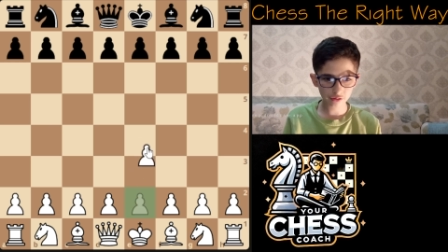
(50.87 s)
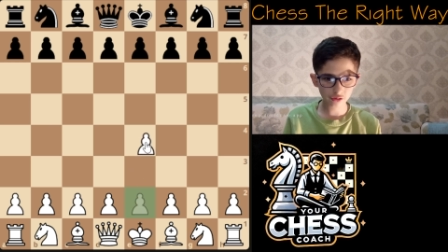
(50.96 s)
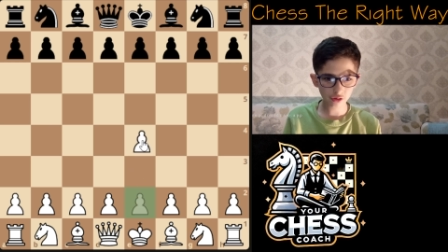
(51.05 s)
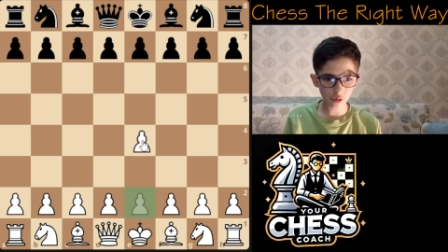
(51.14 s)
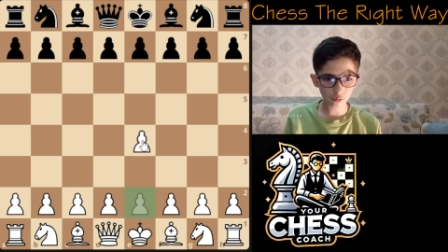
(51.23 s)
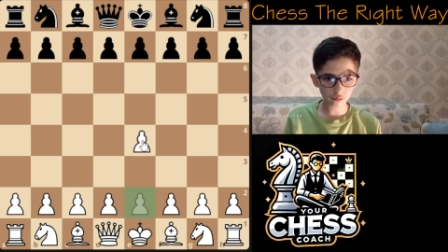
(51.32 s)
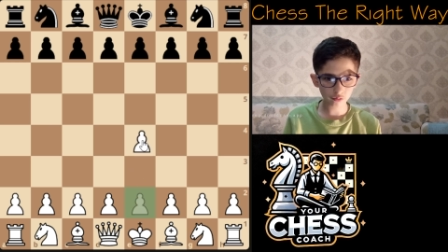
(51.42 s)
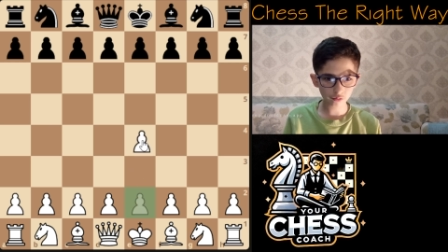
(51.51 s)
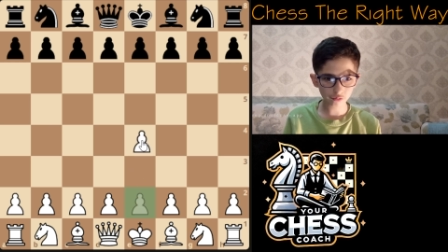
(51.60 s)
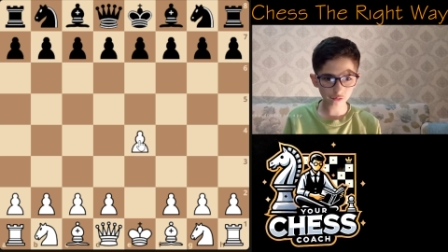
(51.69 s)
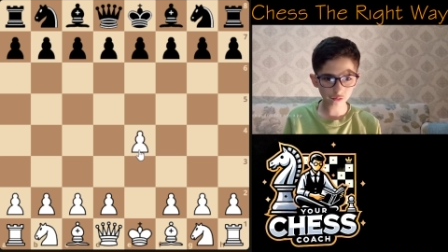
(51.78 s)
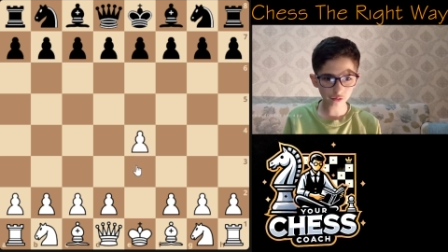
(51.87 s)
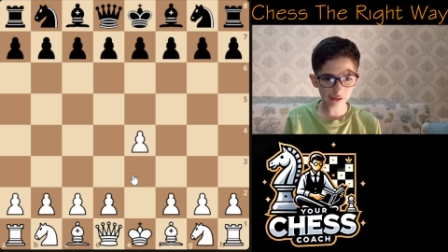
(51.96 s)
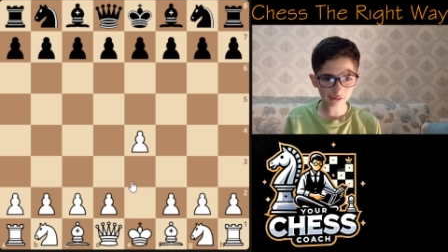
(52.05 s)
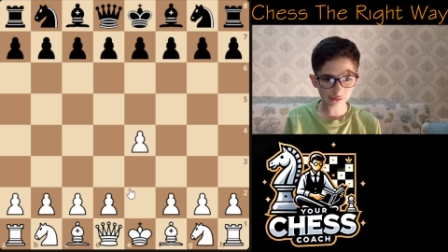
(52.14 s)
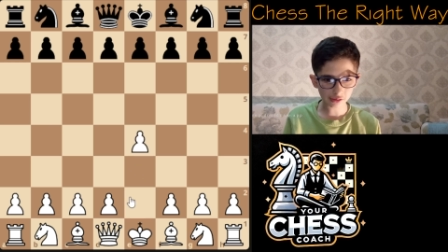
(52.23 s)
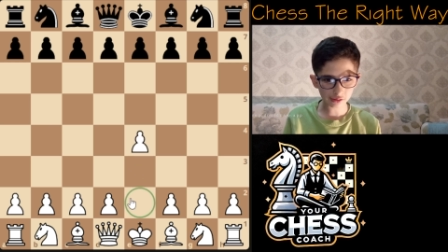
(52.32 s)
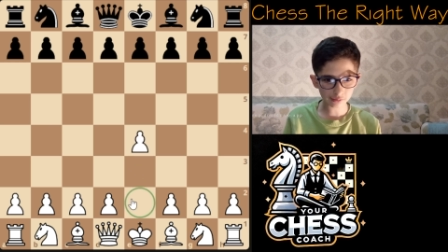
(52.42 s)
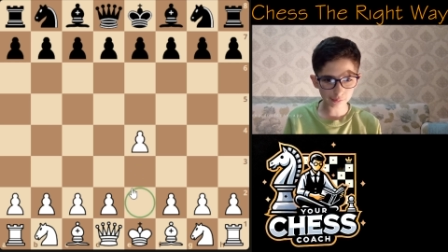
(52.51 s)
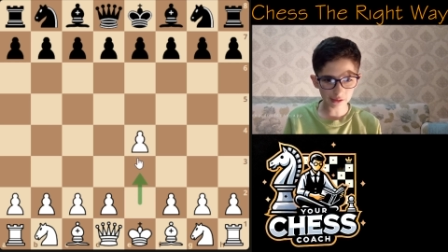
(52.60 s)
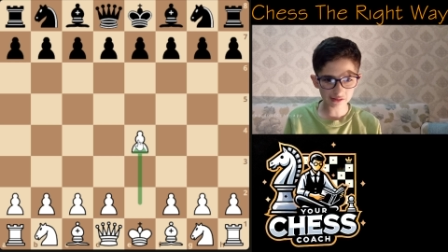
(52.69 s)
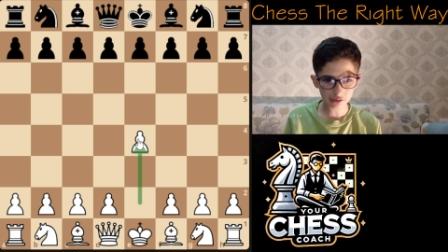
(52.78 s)
So white
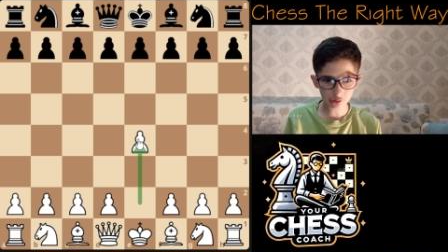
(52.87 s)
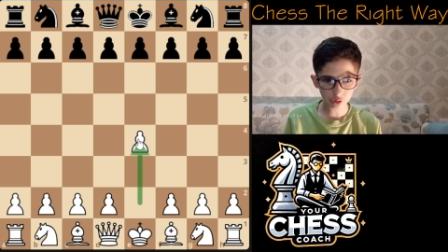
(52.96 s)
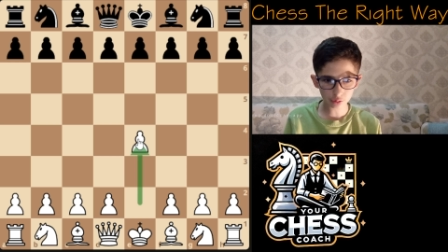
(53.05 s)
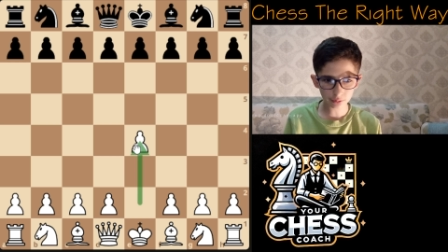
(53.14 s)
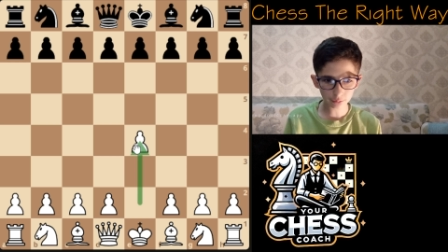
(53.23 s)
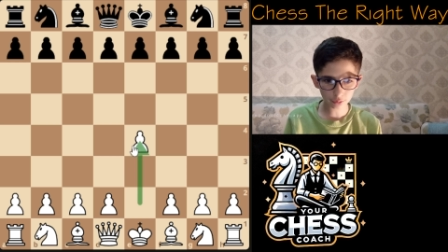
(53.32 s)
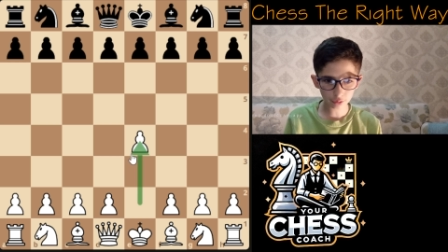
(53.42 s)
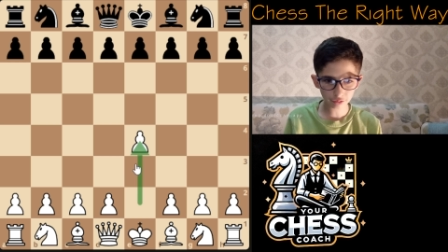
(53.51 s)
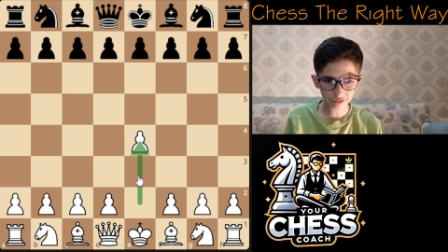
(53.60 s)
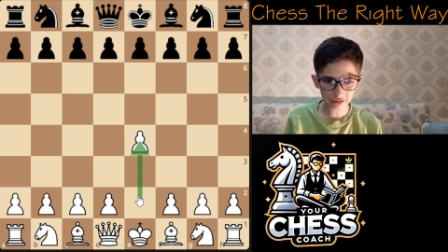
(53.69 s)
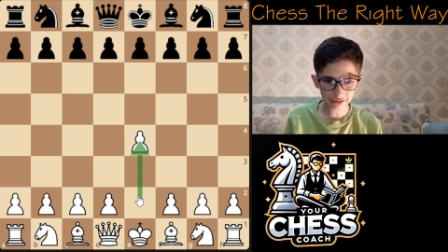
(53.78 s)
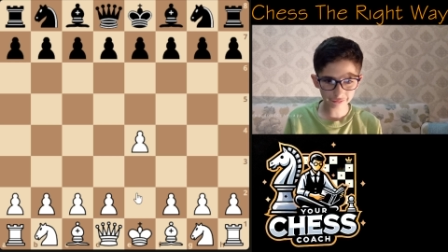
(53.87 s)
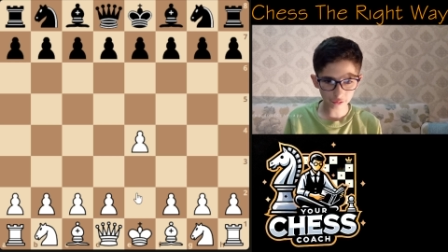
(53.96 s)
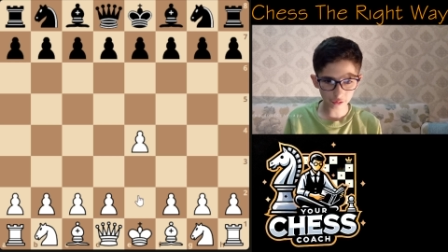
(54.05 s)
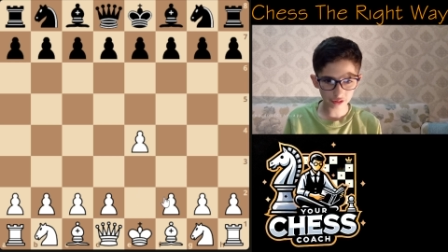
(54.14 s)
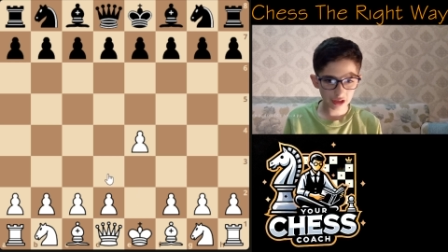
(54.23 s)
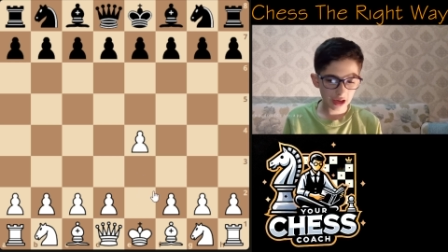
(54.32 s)
plays a normal move e4.